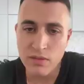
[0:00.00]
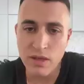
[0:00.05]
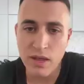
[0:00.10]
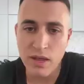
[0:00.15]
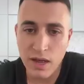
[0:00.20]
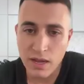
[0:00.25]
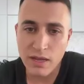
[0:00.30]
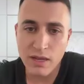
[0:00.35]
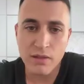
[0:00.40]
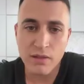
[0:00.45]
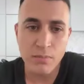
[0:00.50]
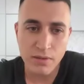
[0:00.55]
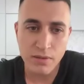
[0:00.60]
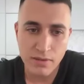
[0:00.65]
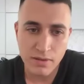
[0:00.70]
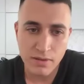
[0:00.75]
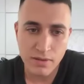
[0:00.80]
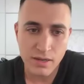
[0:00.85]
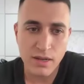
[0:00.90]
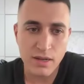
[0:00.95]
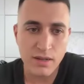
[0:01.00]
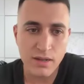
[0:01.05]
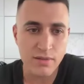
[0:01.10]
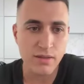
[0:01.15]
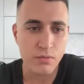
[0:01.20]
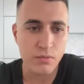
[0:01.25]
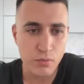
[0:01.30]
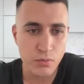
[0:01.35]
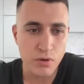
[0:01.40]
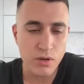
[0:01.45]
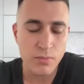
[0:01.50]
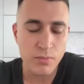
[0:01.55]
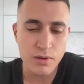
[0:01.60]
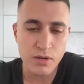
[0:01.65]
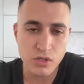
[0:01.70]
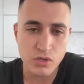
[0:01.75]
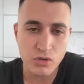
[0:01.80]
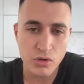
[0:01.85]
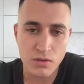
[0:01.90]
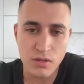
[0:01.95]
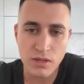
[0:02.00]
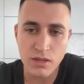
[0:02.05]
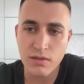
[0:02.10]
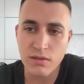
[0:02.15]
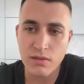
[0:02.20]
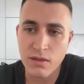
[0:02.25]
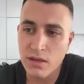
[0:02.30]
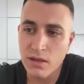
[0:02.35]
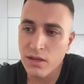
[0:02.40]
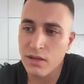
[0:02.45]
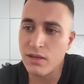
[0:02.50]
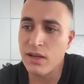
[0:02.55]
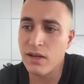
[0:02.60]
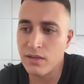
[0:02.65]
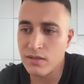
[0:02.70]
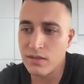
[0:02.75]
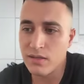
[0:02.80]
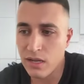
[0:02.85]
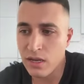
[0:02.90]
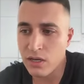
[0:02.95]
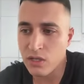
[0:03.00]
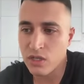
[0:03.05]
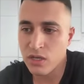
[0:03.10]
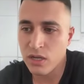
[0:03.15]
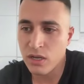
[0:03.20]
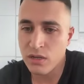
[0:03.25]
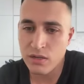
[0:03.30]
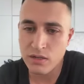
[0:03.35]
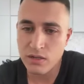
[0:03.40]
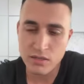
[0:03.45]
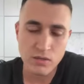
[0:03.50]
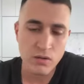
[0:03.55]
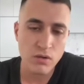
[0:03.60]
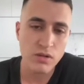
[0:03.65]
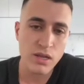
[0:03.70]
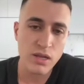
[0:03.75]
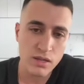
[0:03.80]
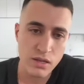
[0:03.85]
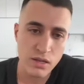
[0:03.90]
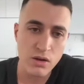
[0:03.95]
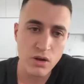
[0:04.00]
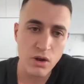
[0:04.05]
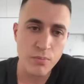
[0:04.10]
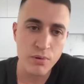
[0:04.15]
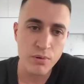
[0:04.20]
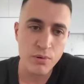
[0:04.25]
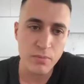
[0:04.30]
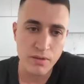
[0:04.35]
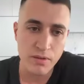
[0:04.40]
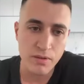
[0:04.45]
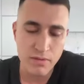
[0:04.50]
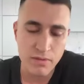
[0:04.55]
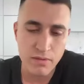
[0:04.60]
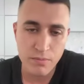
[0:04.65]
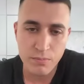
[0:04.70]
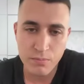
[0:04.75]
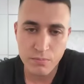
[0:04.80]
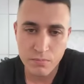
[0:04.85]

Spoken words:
the materials, and we want to make sure that the installation is not getting compromised.